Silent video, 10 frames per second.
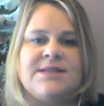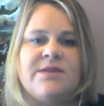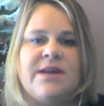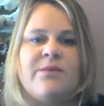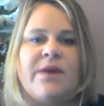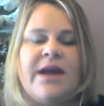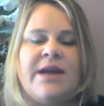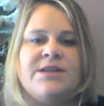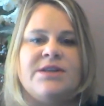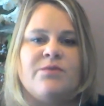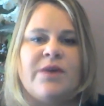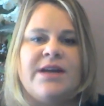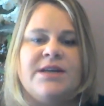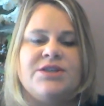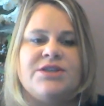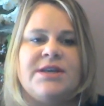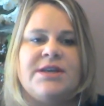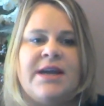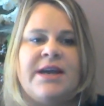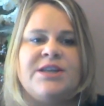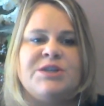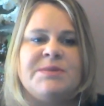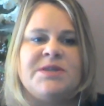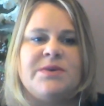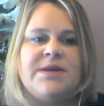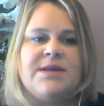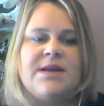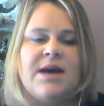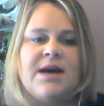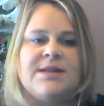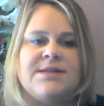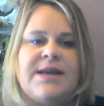So they ranged in age between 10